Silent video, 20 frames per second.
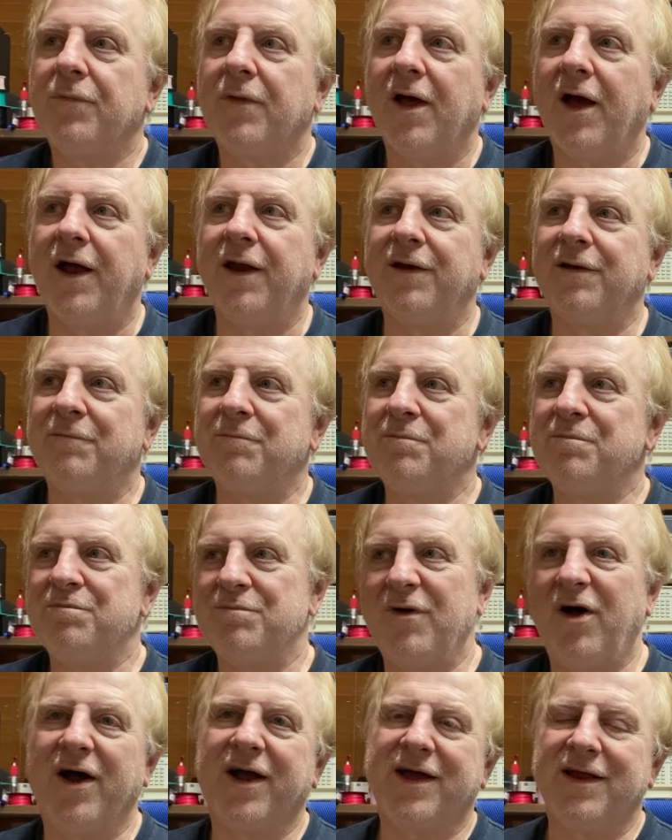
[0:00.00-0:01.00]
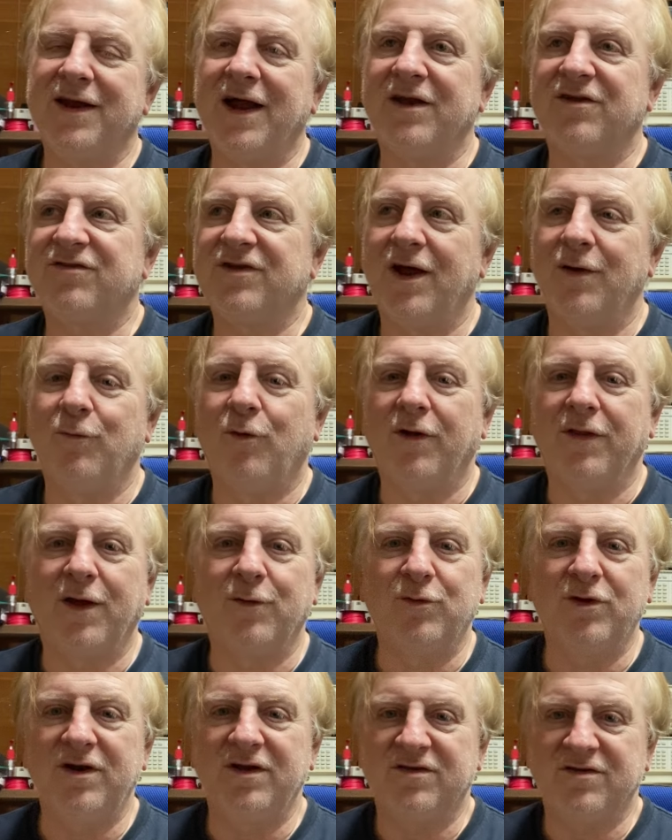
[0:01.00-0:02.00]
And I can understand why they
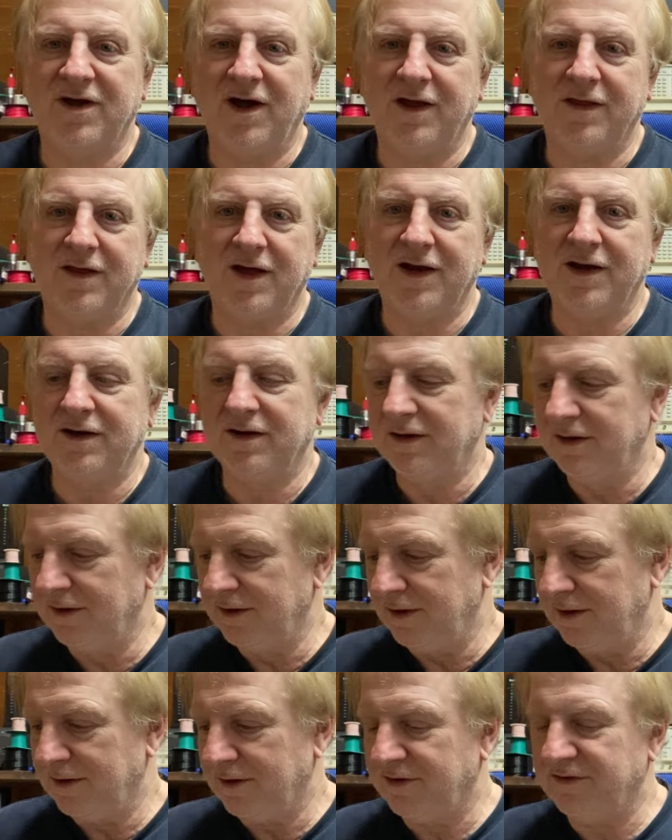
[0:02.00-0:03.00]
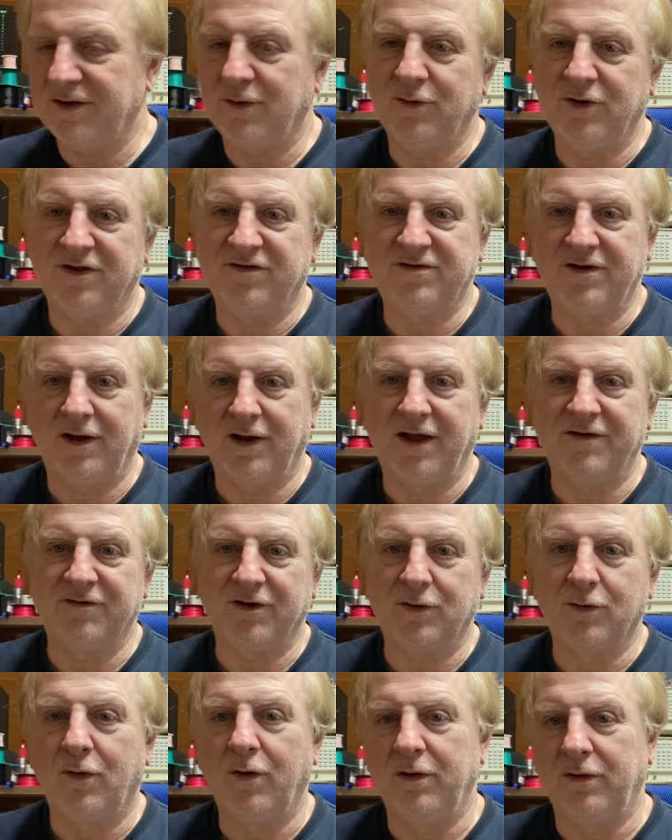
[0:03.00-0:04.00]
wouldn't say that, because they want to sell other
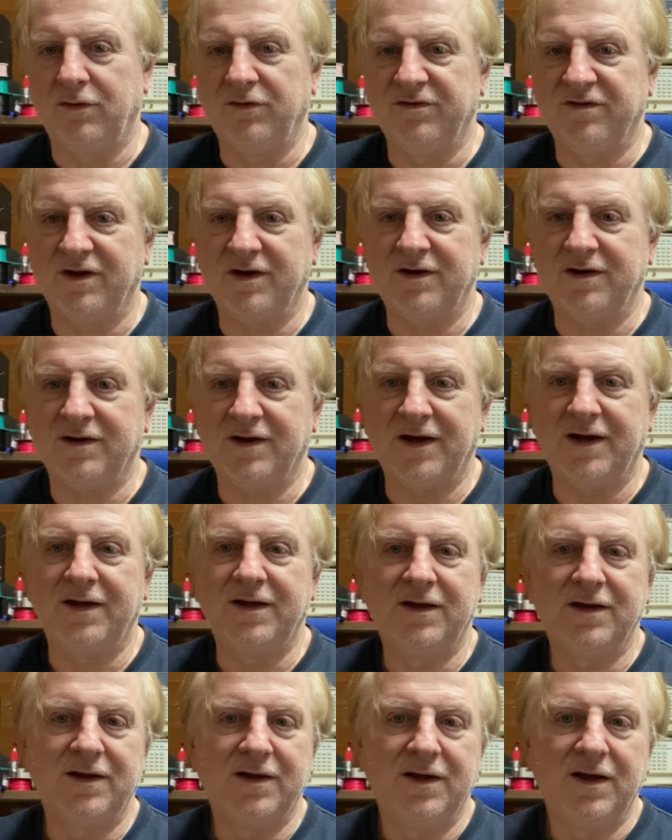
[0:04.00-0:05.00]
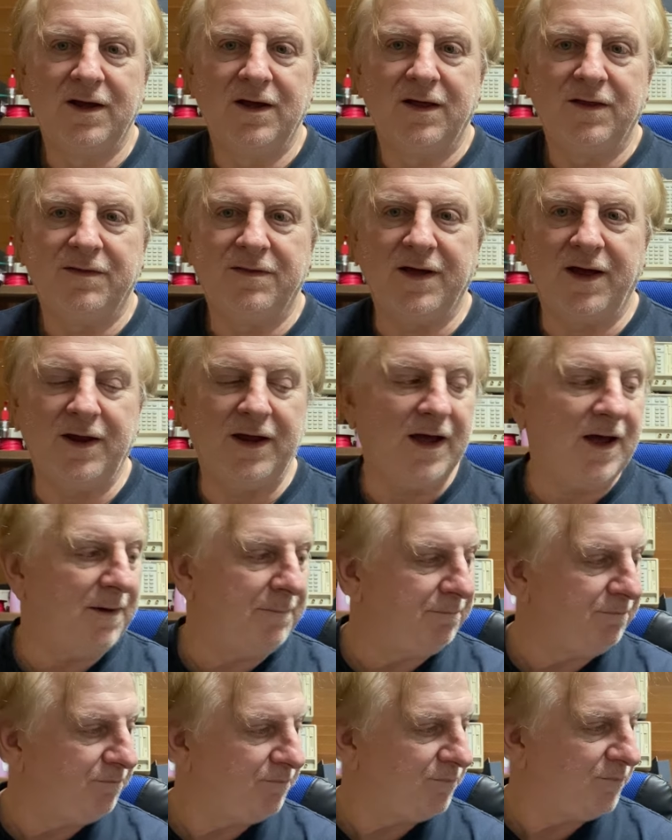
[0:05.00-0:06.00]
coils and they
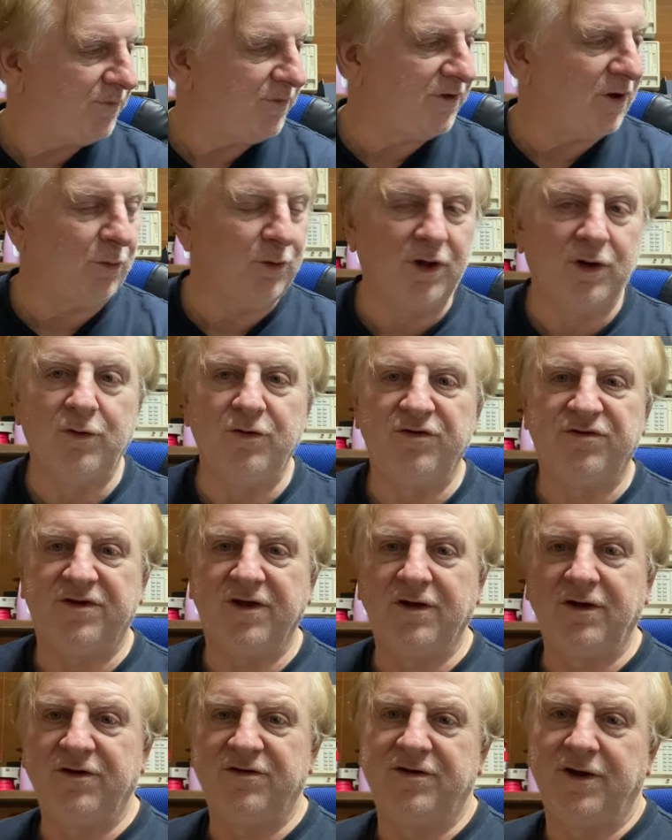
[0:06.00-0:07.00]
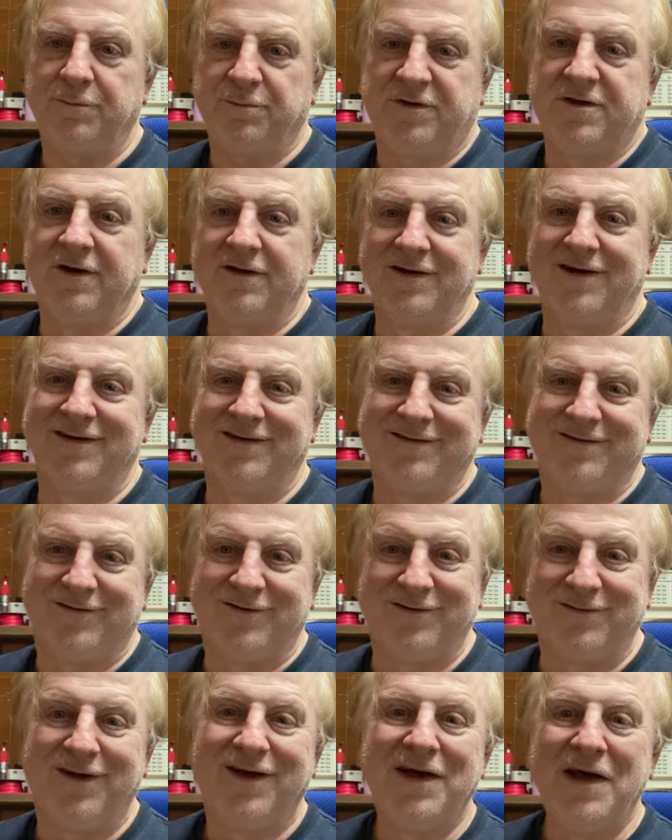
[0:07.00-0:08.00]
don't want to lose dealerships.
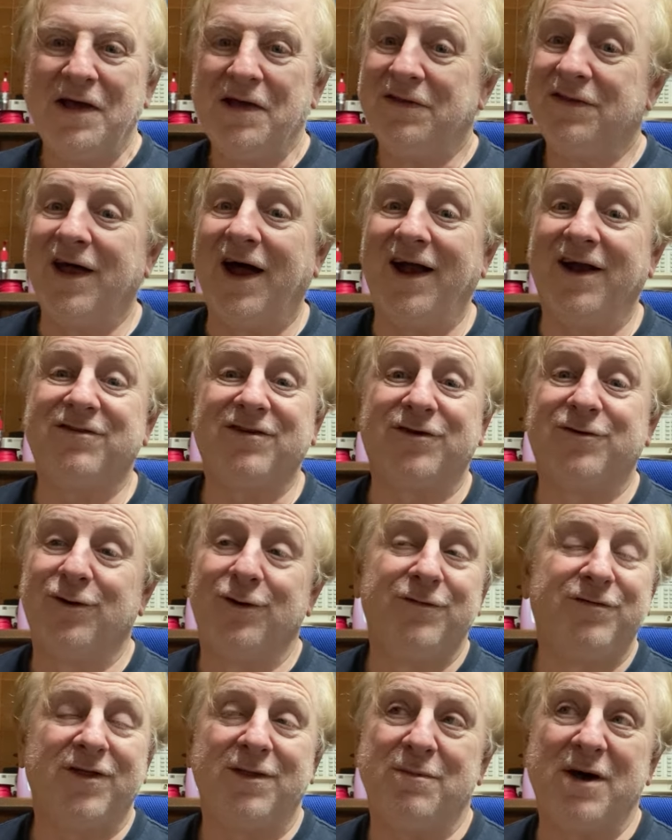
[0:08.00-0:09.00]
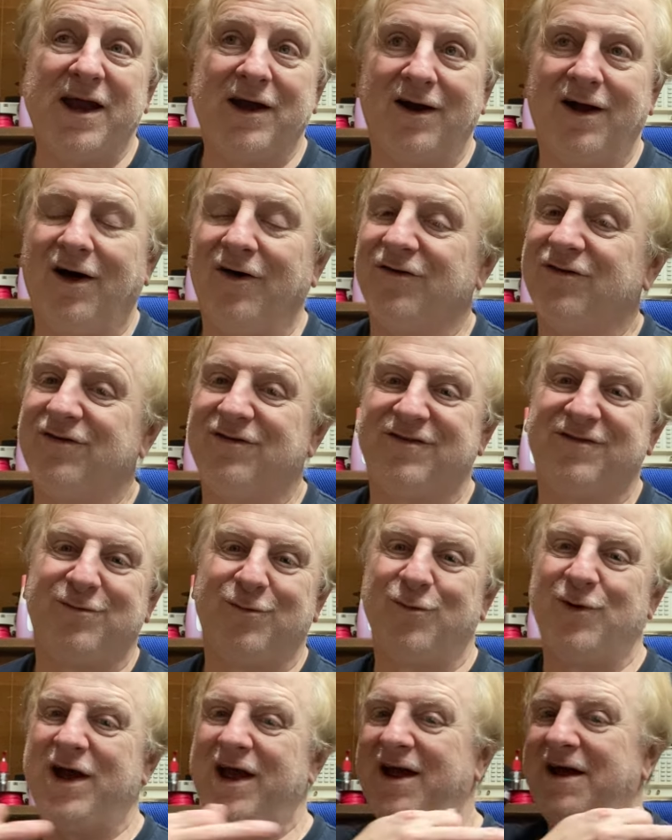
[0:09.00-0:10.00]
No, that's the truth of the matter. I'll
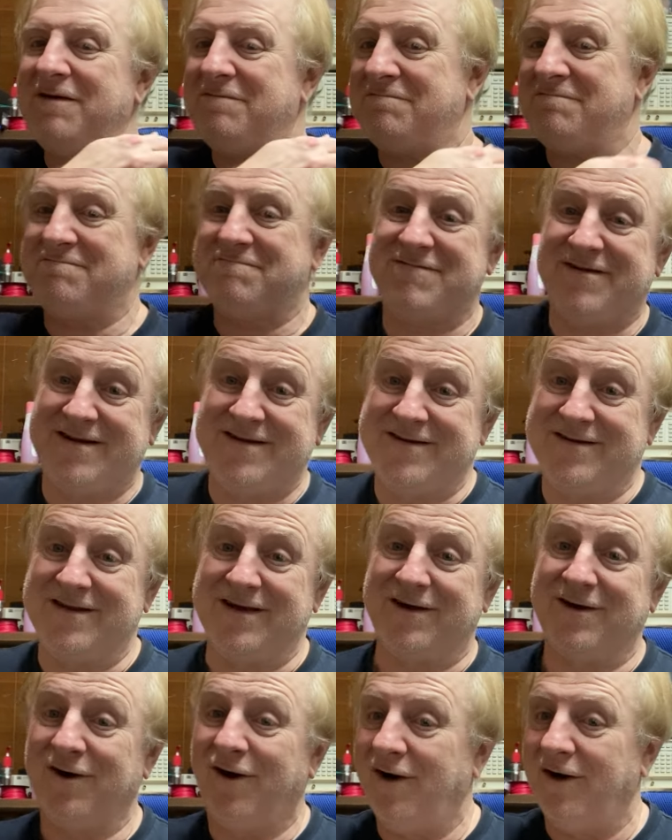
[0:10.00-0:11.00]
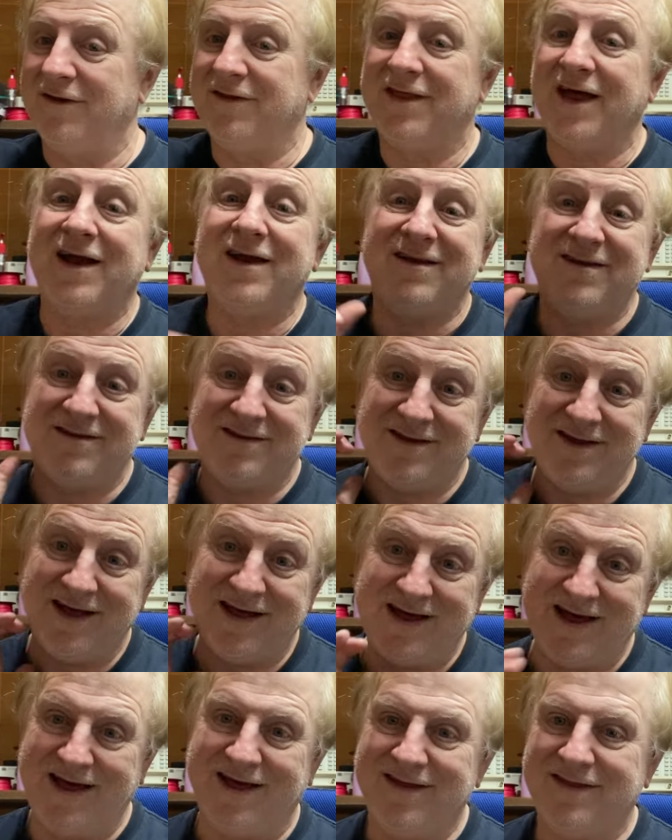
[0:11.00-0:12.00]
swear frickin' to God, that is
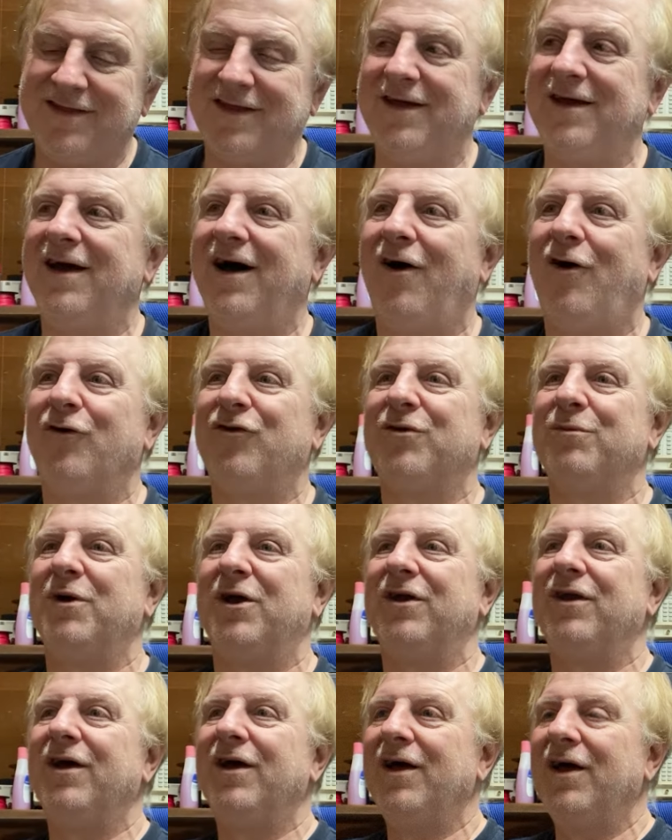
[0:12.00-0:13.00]
the ultimate.